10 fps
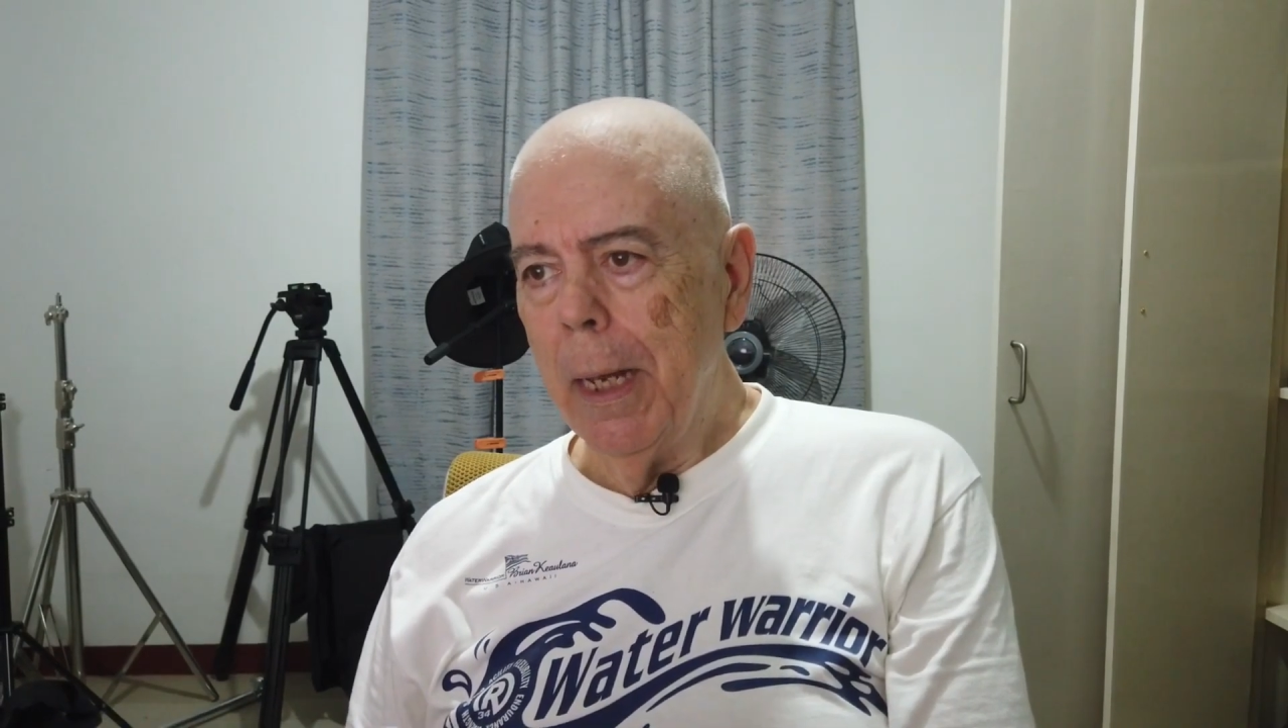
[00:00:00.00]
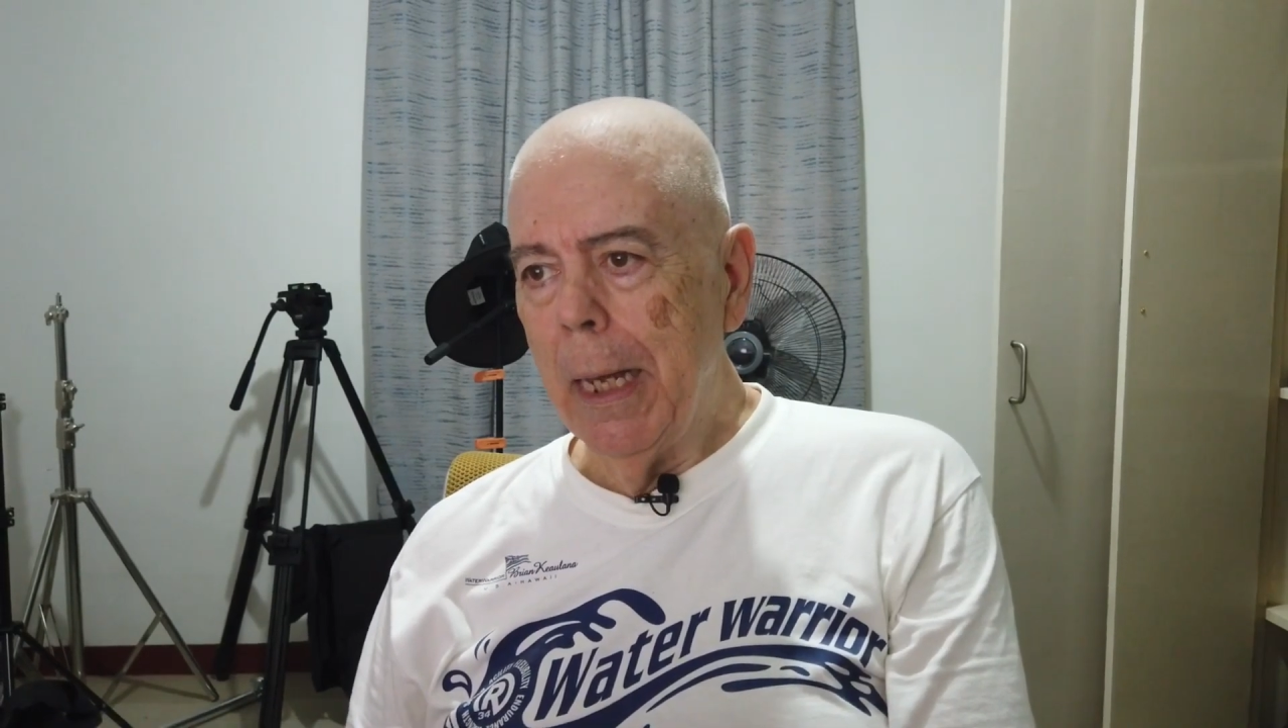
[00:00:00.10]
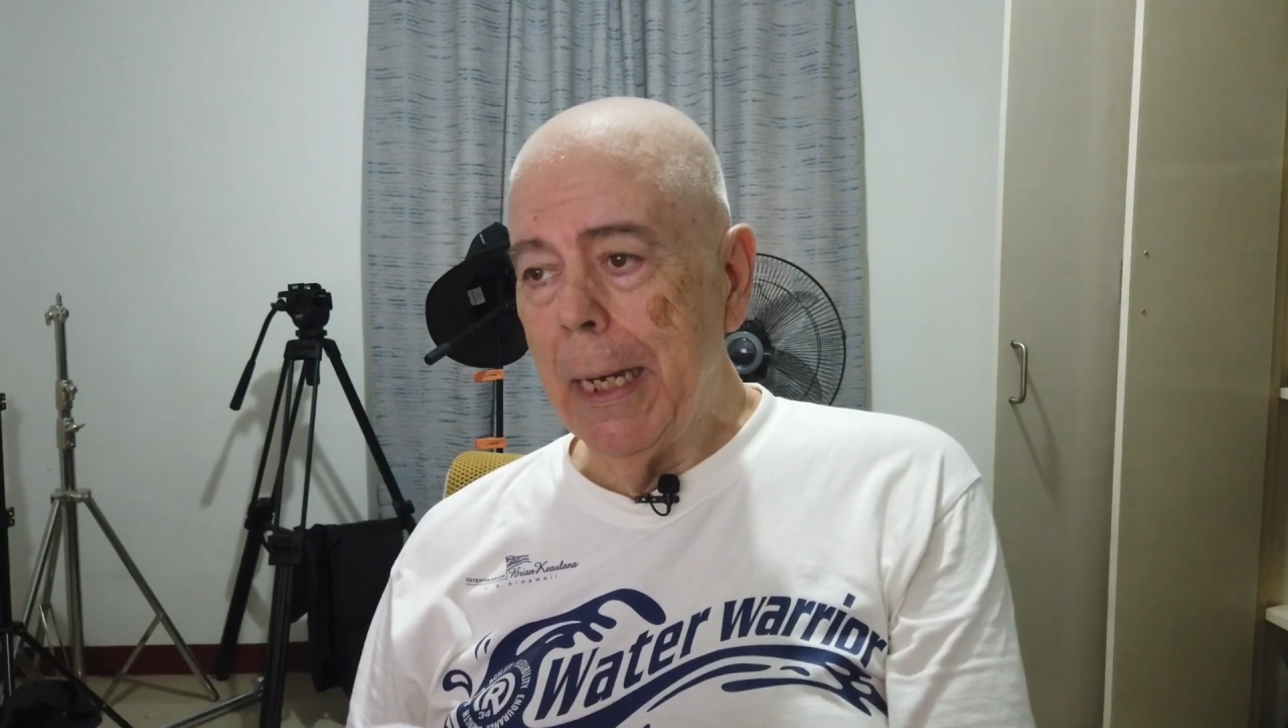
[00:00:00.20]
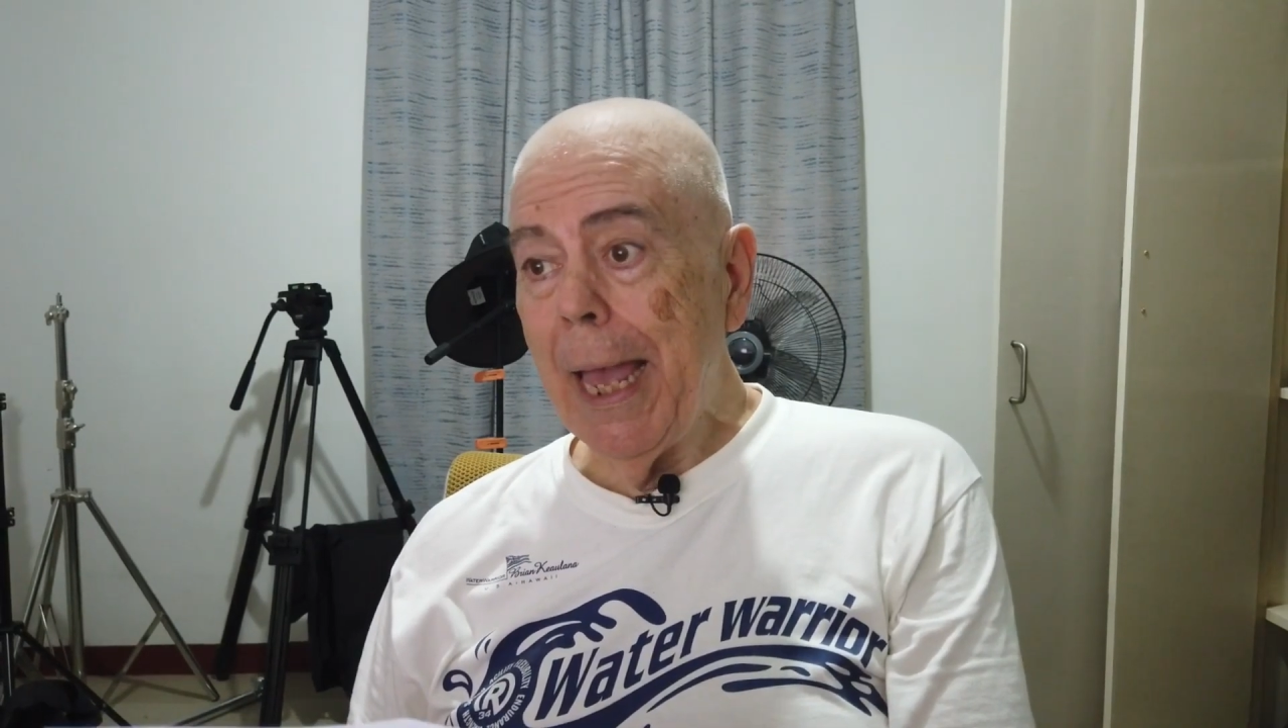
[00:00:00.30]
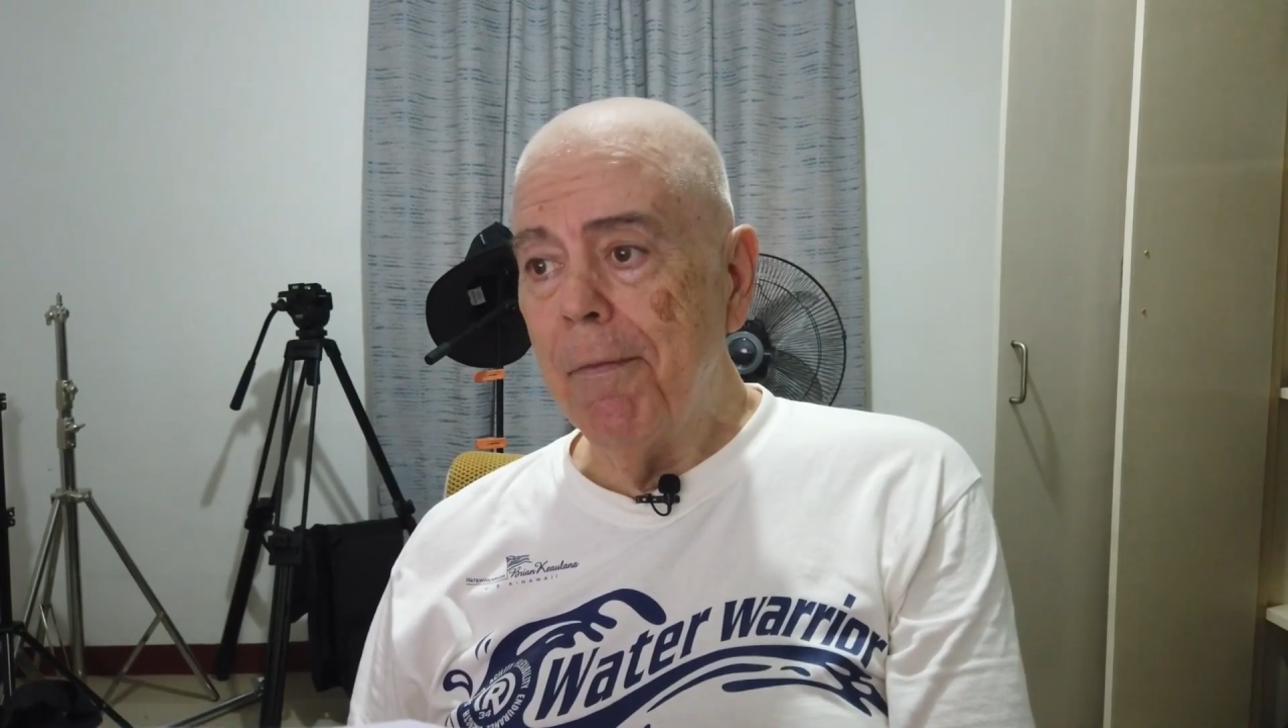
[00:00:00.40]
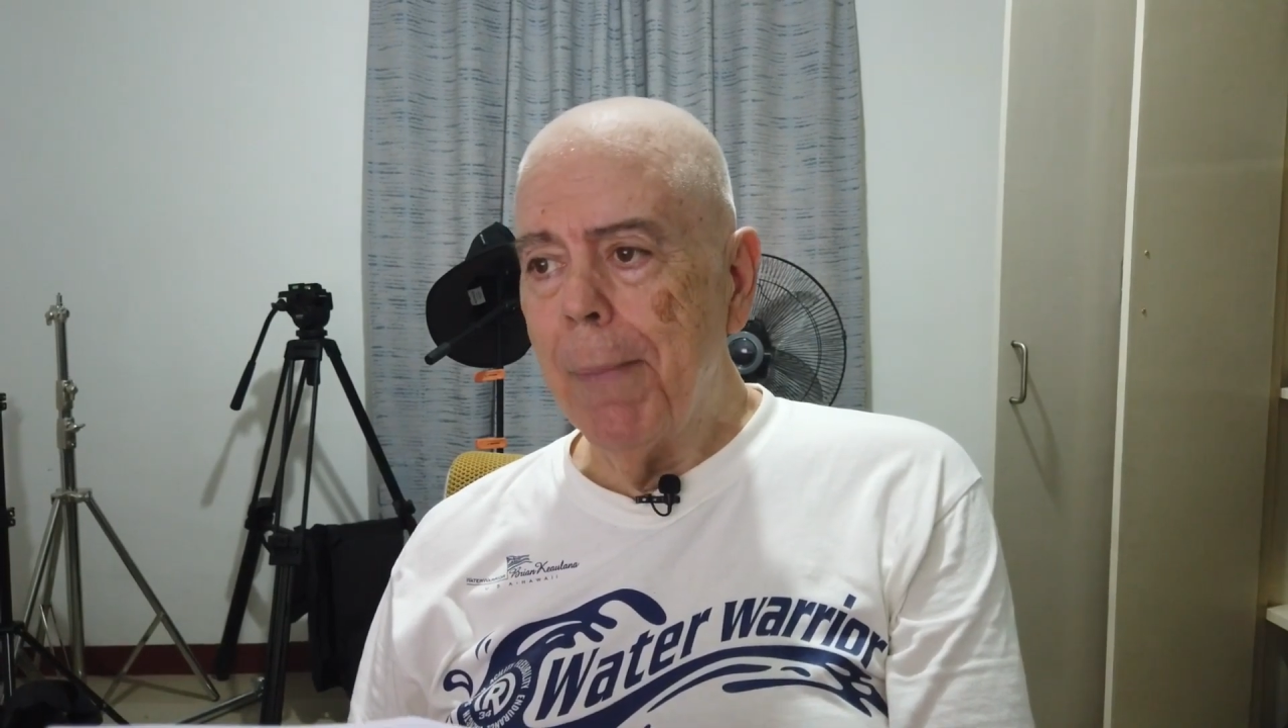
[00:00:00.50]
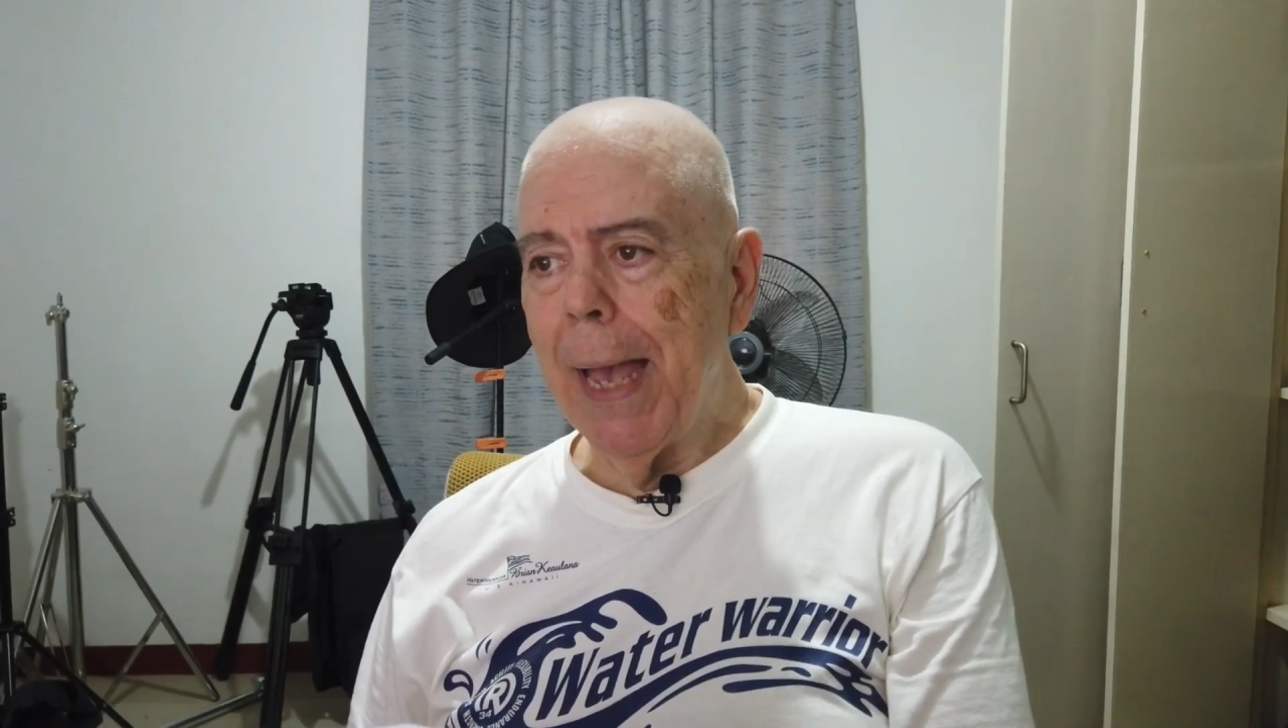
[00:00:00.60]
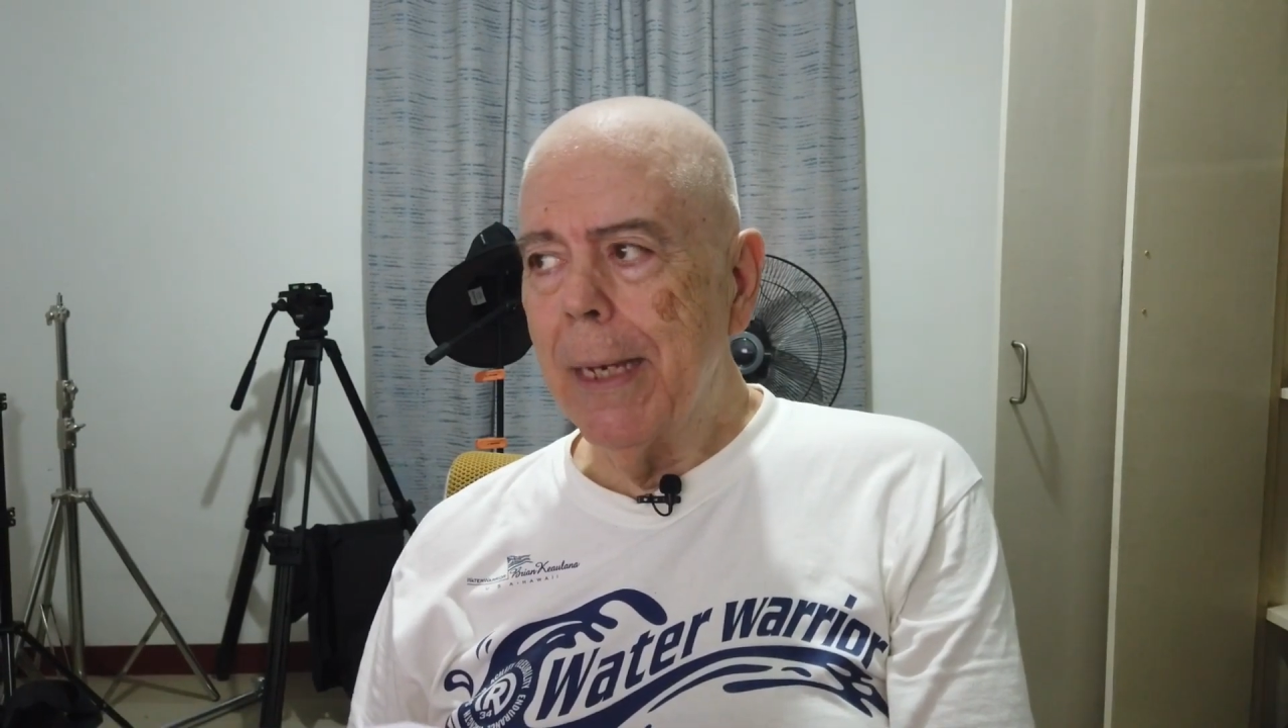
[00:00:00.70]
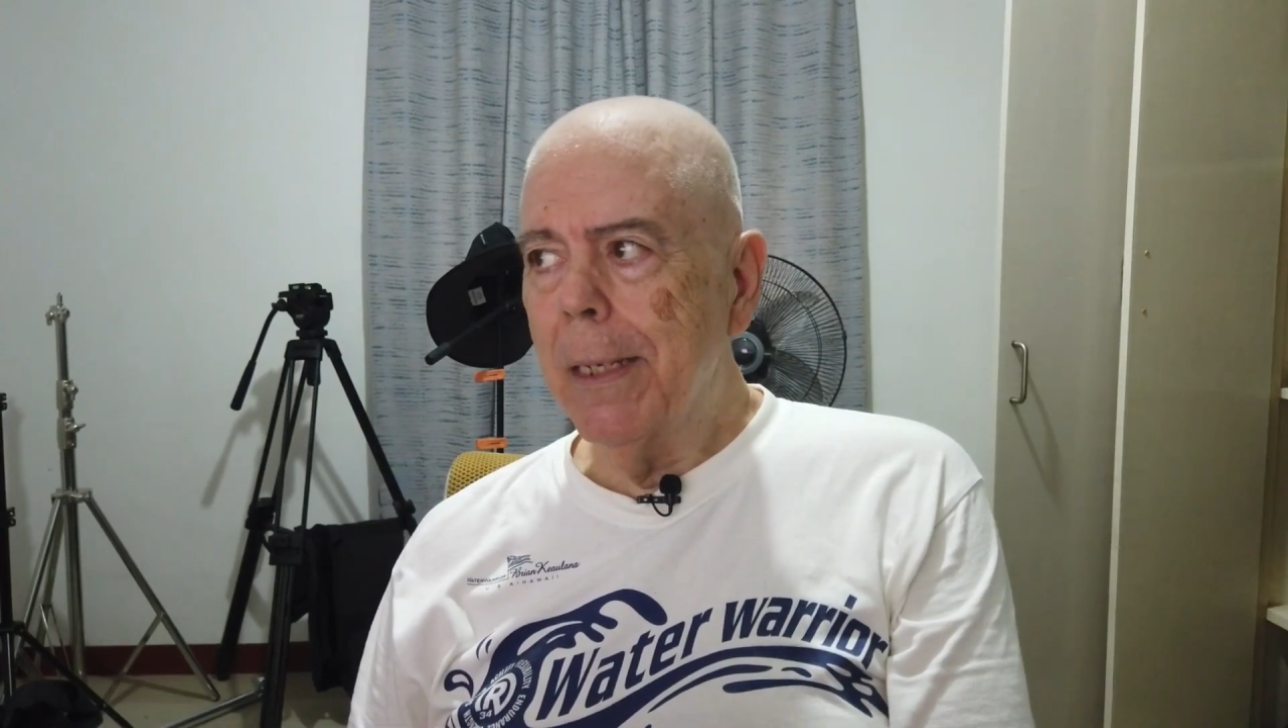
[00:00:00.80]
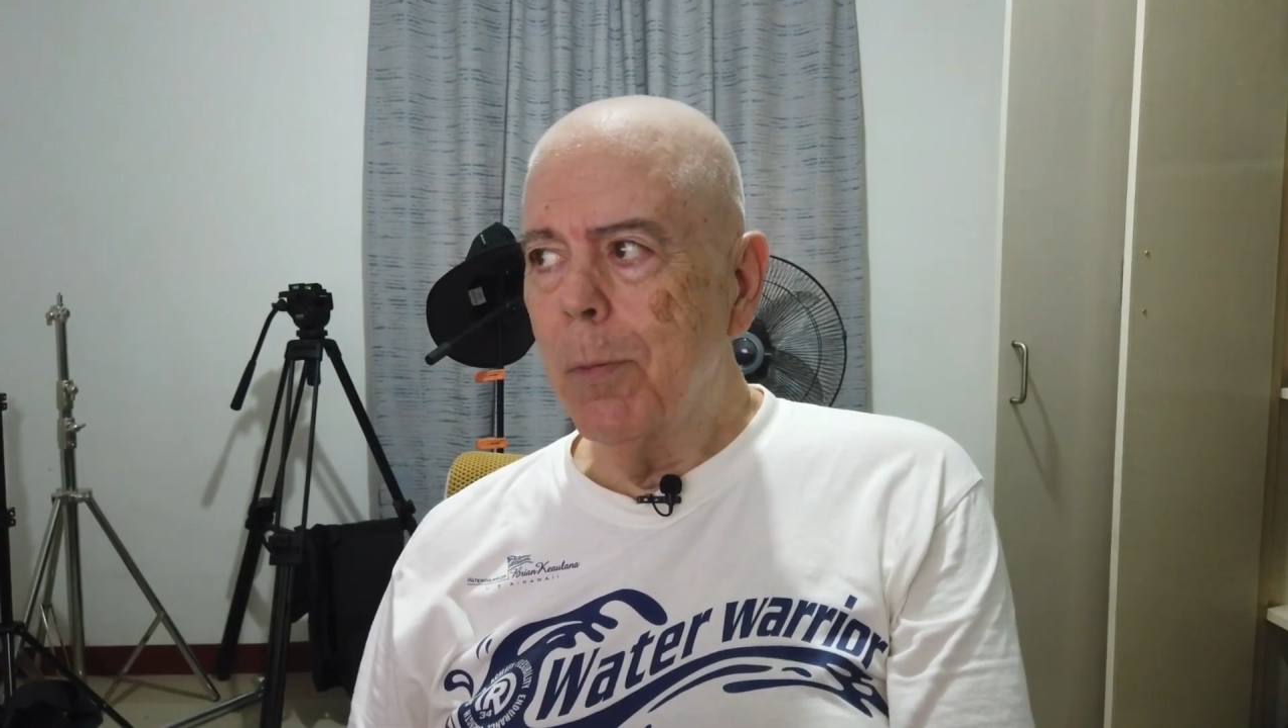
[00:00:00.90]
lav
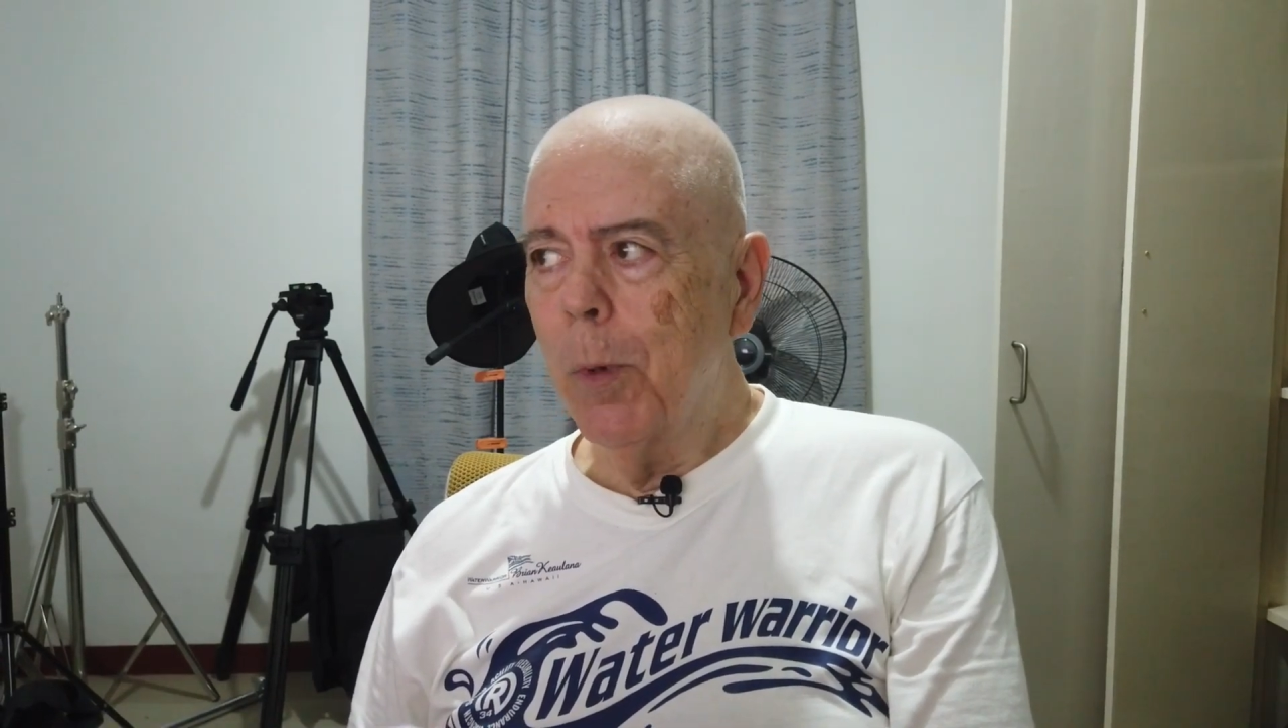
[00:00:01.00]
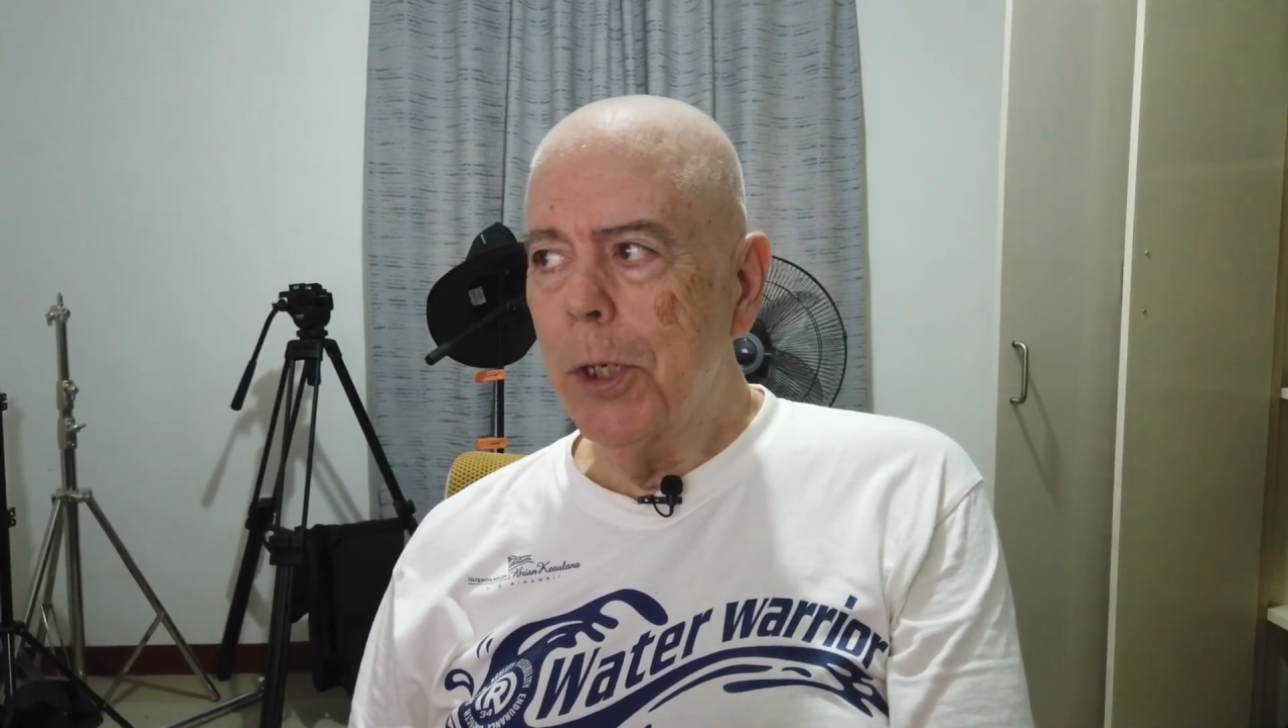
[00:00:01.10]
mics,